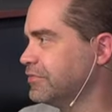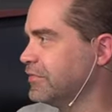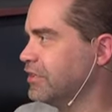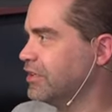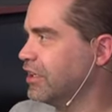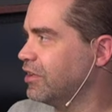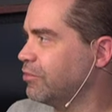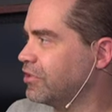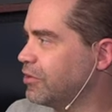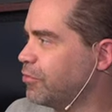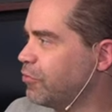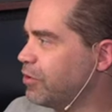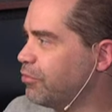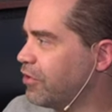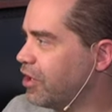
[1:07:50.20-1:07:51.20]
That'll bring up a
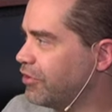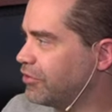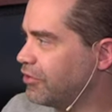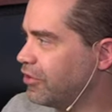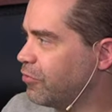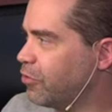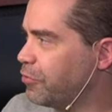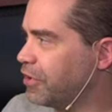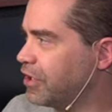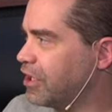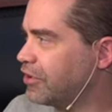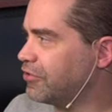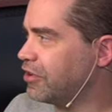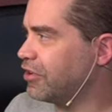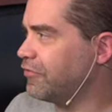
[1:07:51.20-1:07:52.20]
web browser where we can
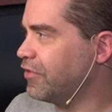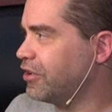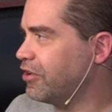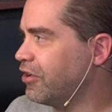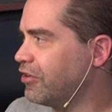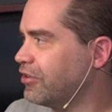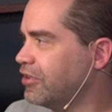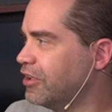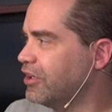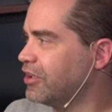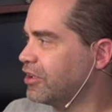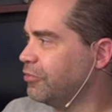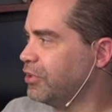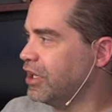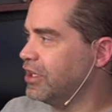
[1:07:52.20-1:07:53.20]
actually configure
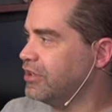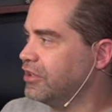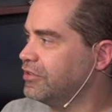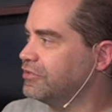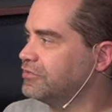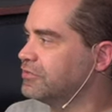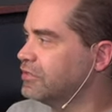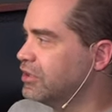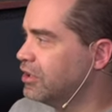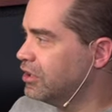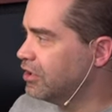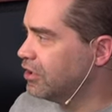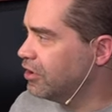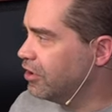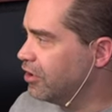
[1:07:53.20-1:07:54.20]
Companion.
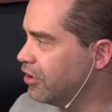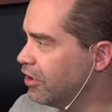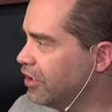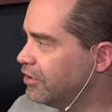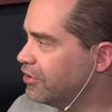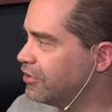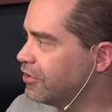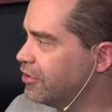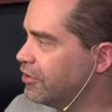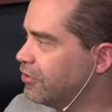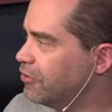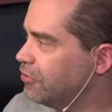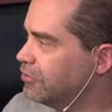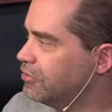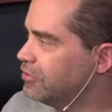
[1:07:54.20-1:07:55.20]
All right,
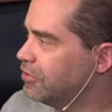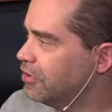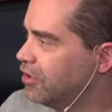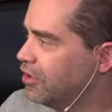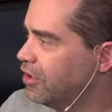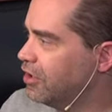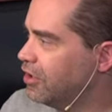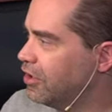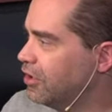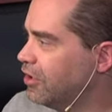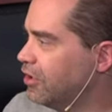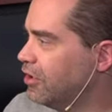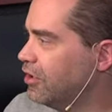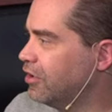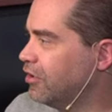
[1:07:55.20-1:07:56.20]
so...
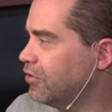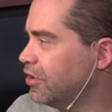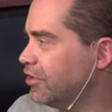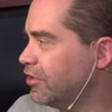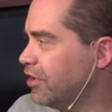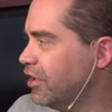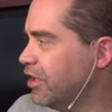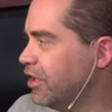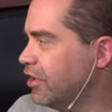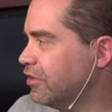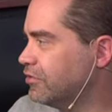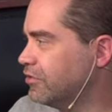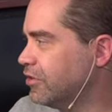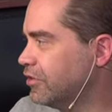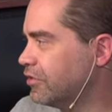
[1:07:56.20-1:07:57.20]
I'm going to say
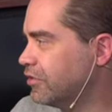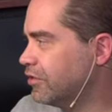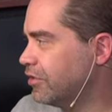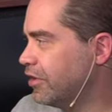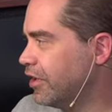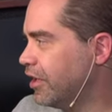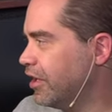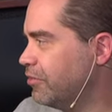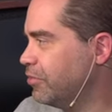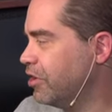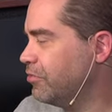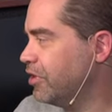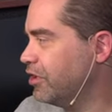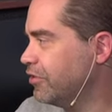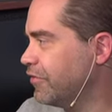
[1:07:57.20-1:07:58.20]
add by
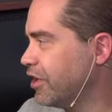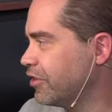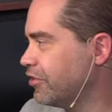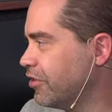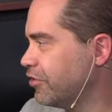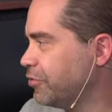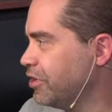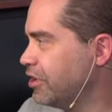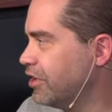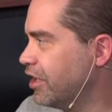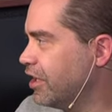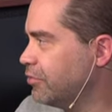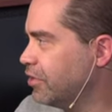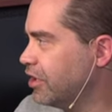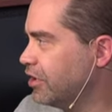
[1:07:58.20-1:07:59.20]
manufacturers. We need to
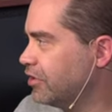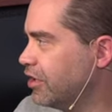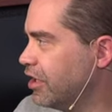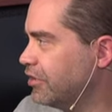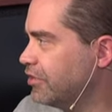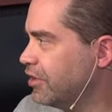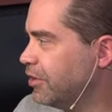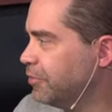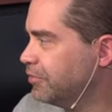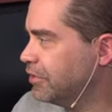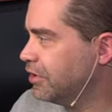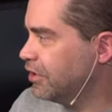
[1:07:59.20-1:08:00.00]
add my A T E M.